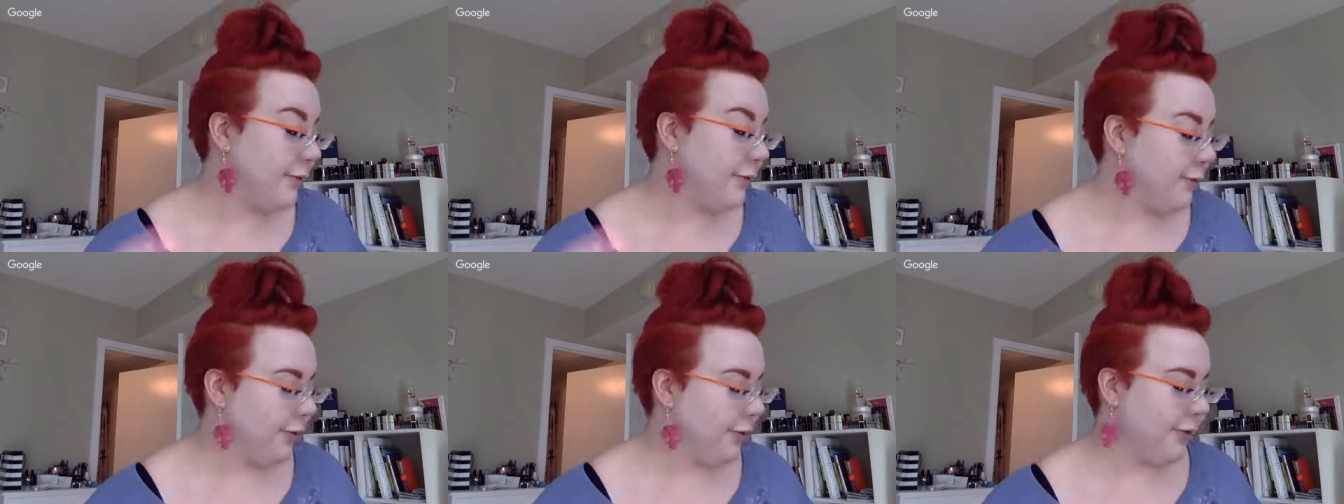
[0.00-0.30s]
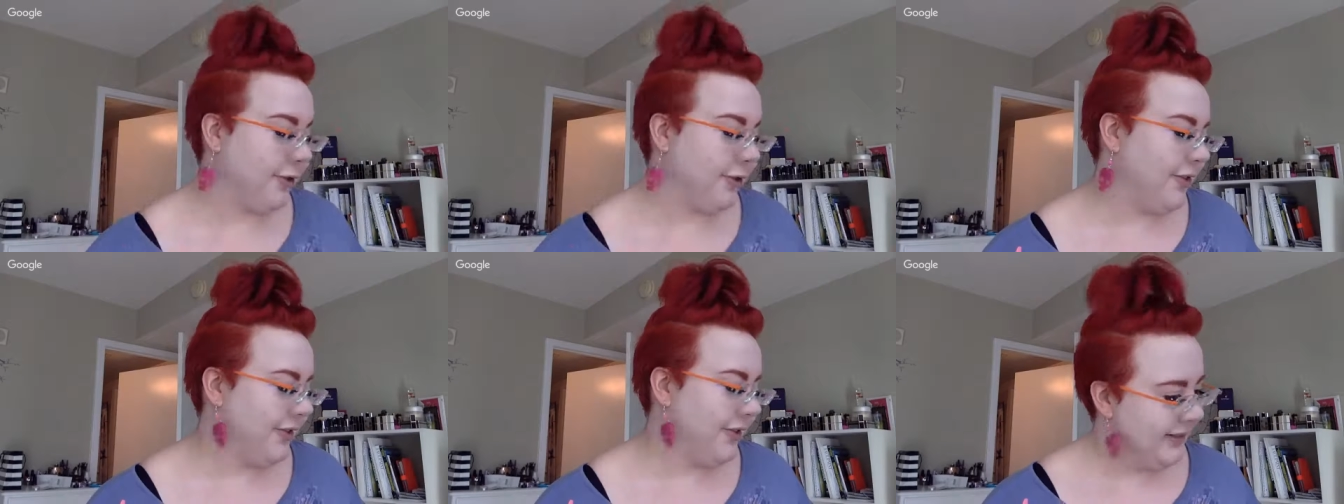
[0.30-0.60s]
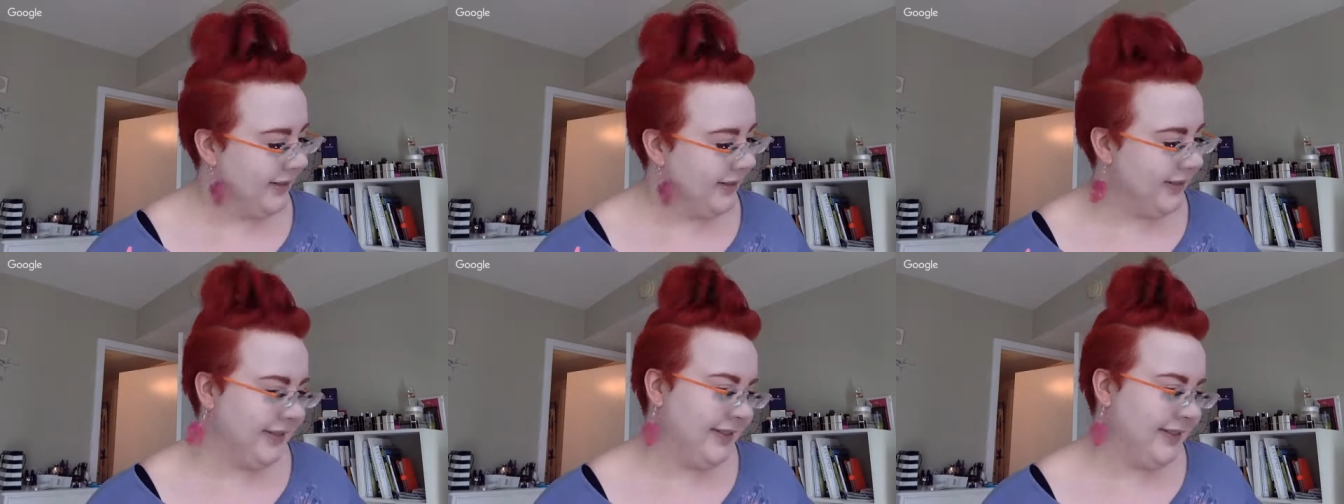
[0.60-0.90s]
for
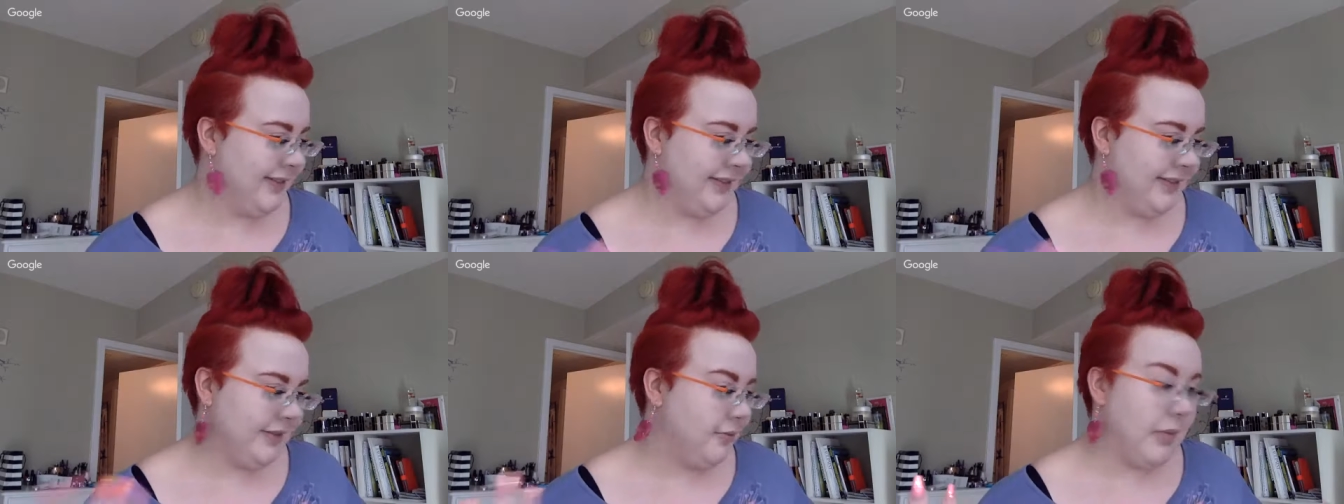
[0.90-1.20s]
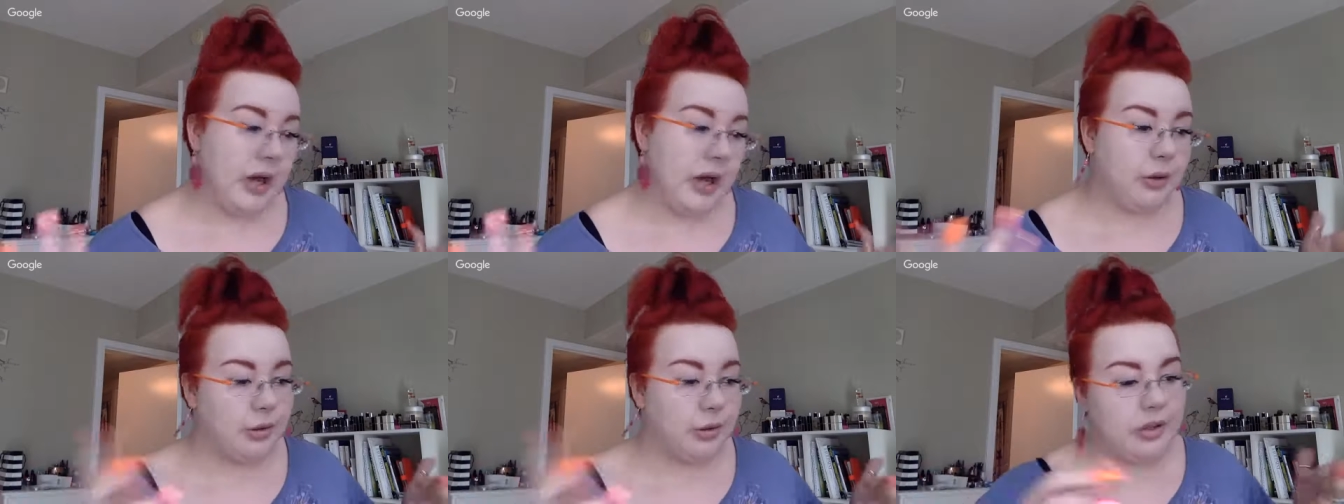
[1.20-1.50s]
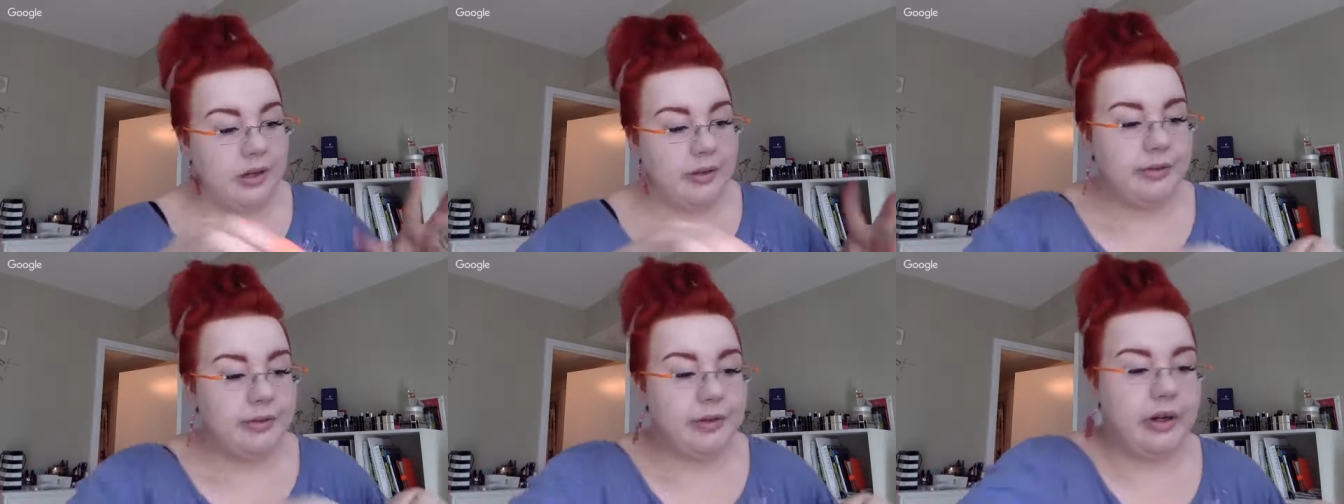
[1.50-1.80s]
about
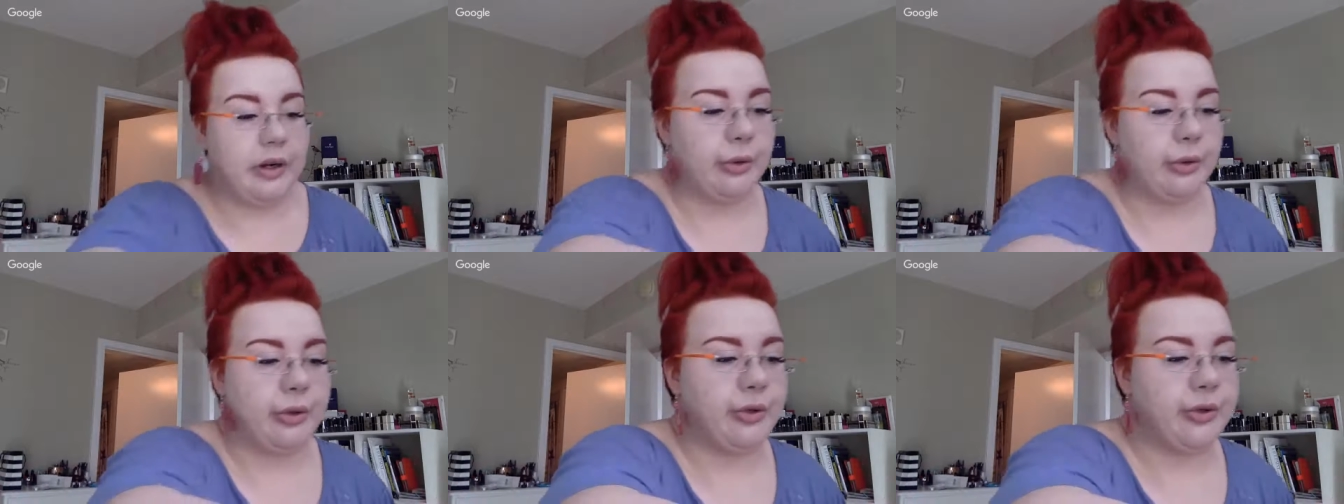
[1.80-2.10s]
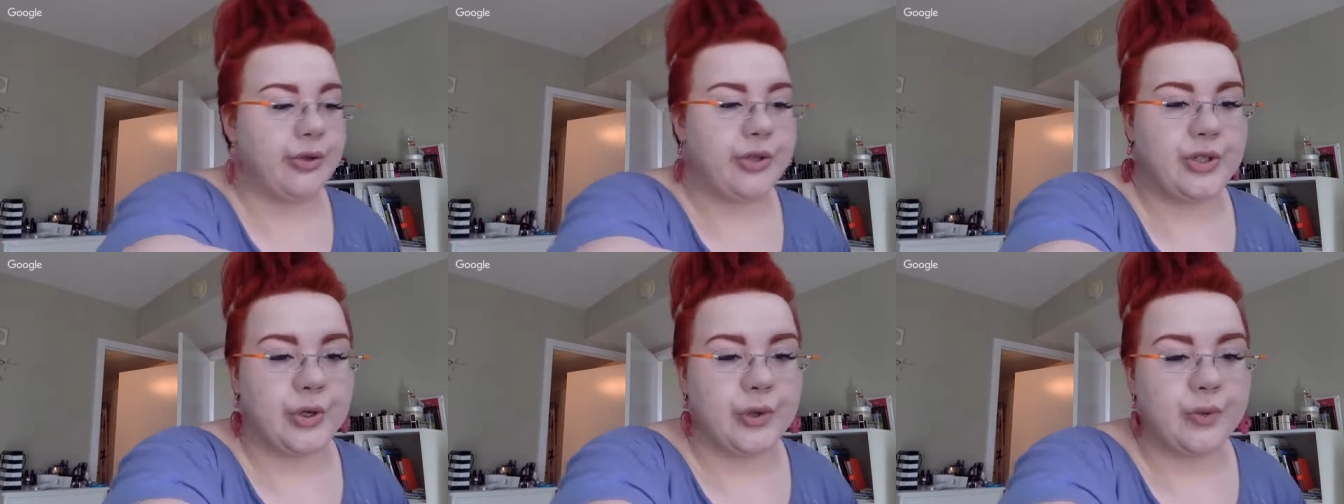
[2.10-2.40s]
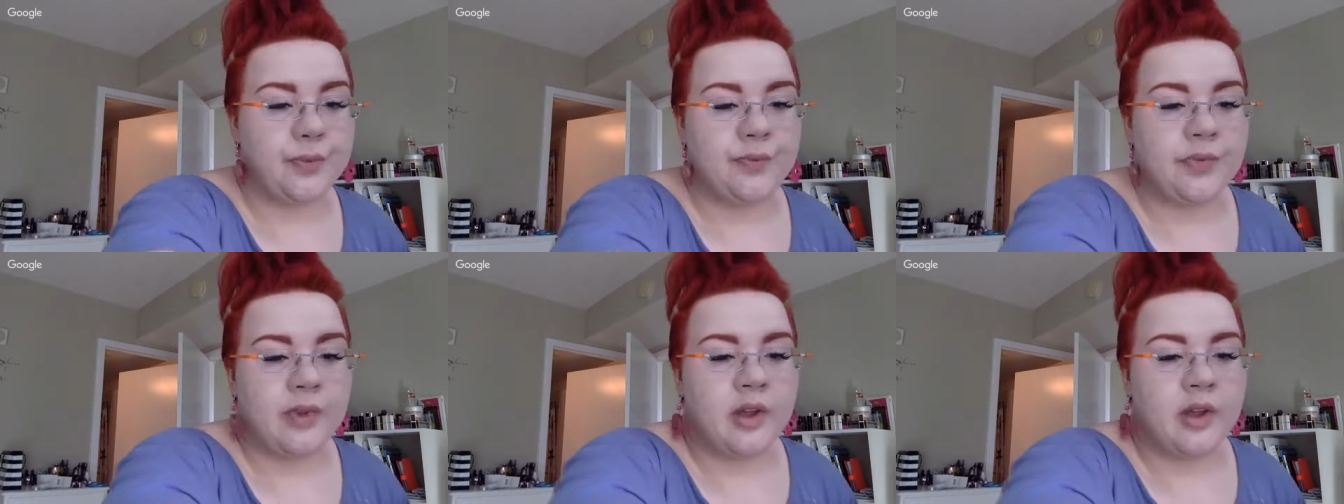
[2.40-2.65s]
half an hour or so.